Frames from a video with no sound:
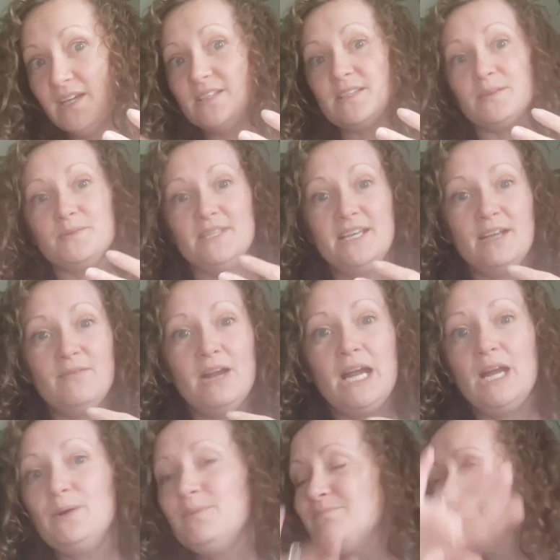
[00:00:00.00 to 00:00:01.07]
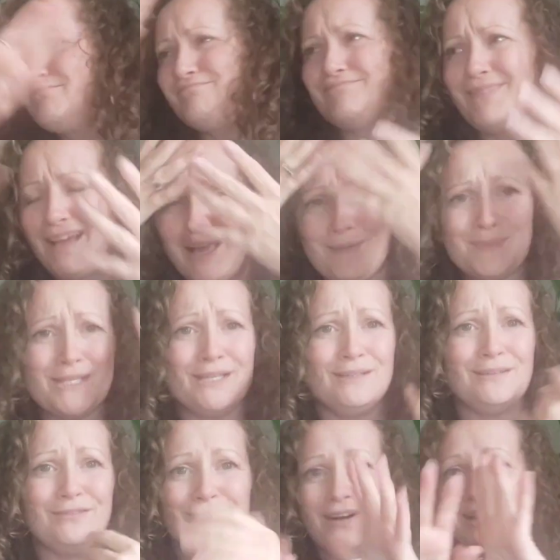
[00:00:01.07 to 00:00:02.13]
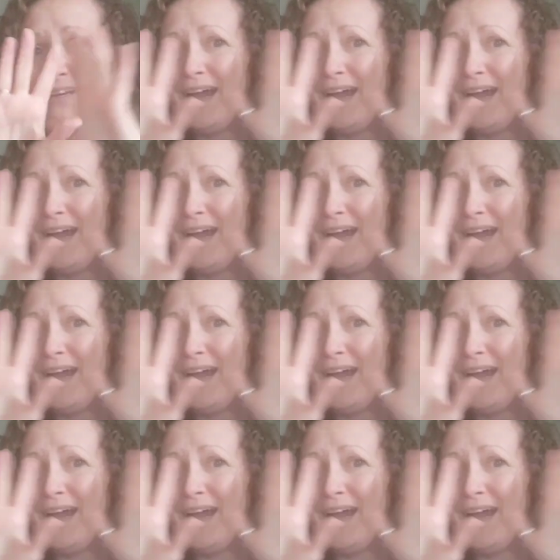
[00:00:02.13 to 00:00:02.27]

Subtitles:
So 0, absolutely fine.